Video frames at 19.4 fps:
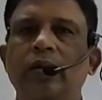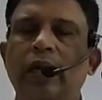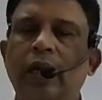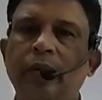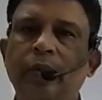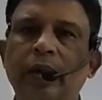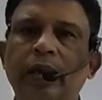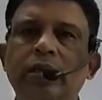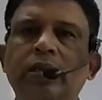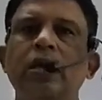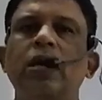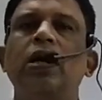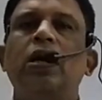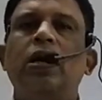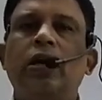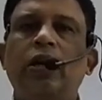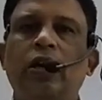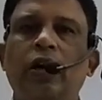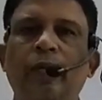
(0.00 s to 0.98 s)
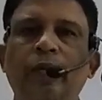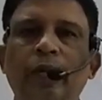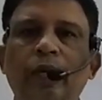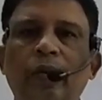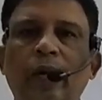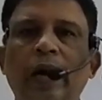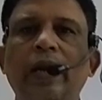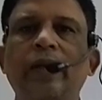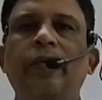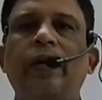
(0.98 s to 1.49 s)
That means
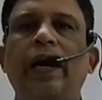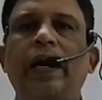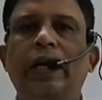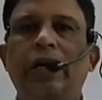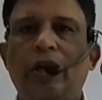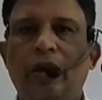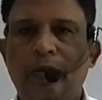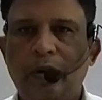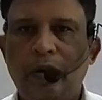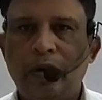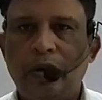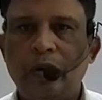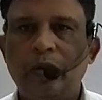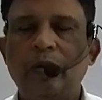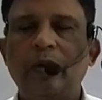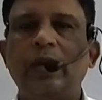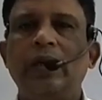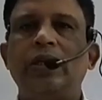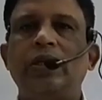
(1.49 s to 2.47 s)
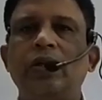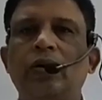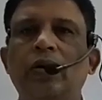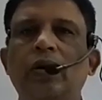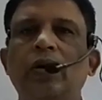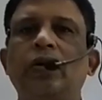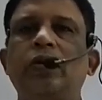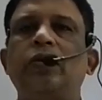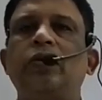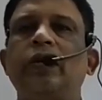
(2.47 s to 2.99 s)
W1 by W2 is
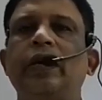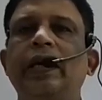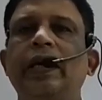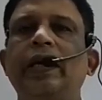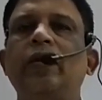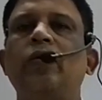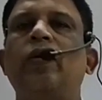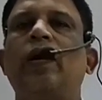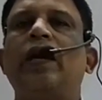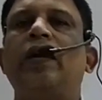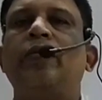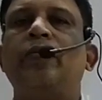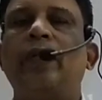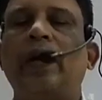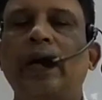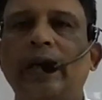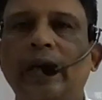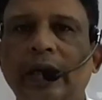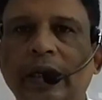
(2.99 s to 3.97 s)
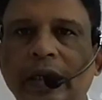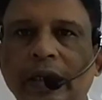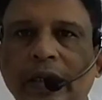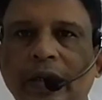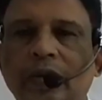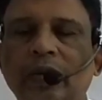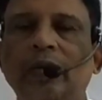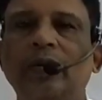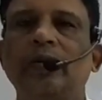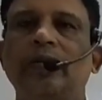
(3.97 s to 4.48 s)
equal to E1 by
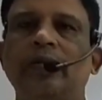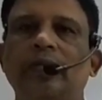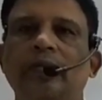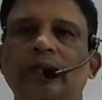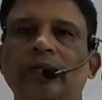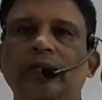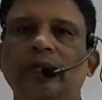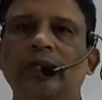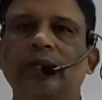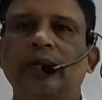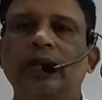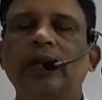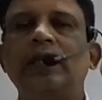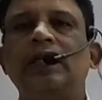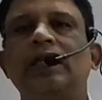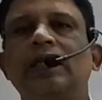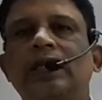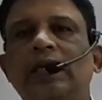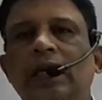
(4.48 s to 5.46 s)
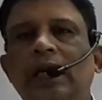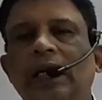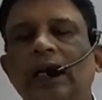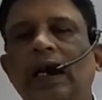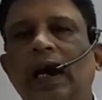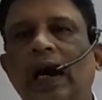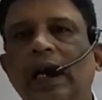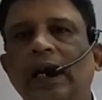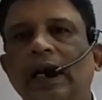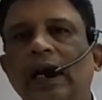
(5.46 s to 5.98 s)
E2. This is a
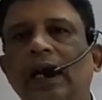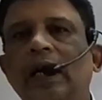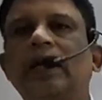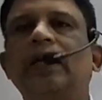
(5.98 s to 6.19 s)
little idea